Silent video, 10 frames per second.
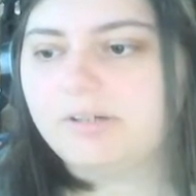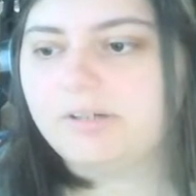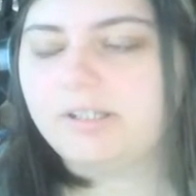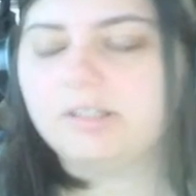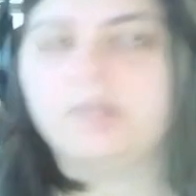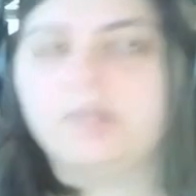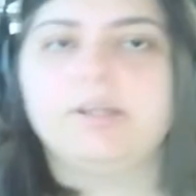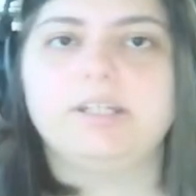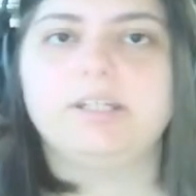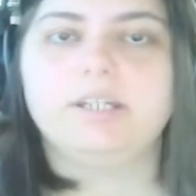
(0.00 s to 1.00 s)
ahead
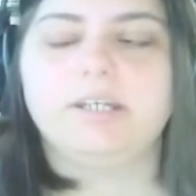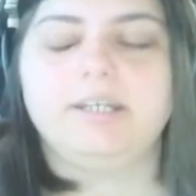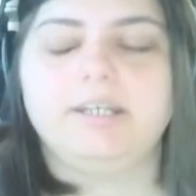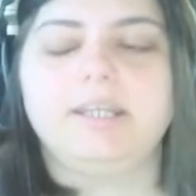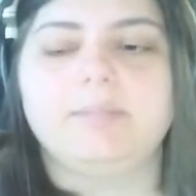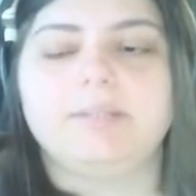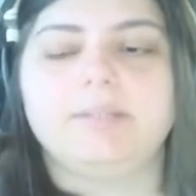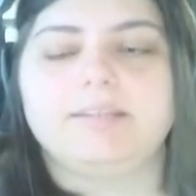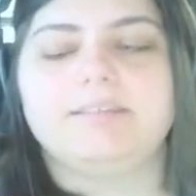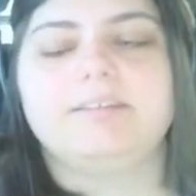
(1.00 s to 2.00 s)
and rename it
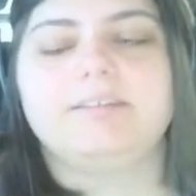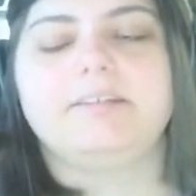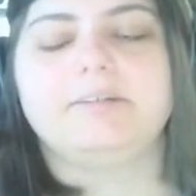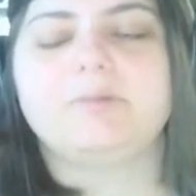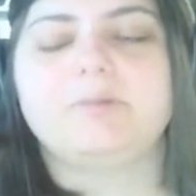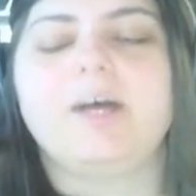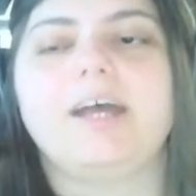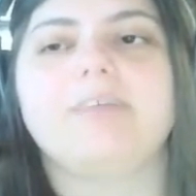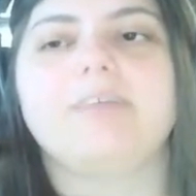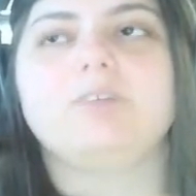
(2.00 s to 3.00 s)
because, you know, I
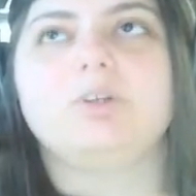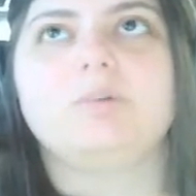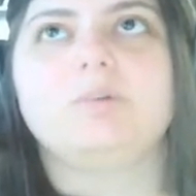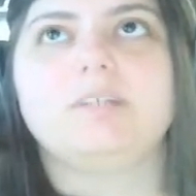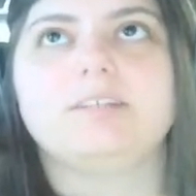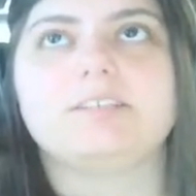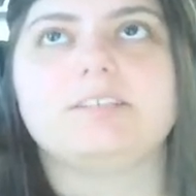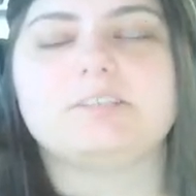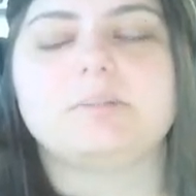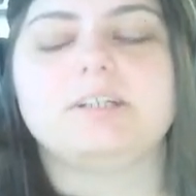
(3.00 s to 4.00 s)
have to do it in
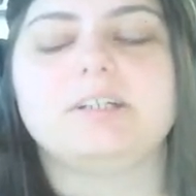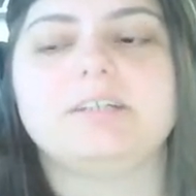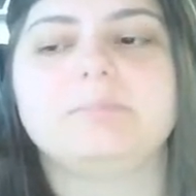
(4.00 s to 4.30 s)
this way.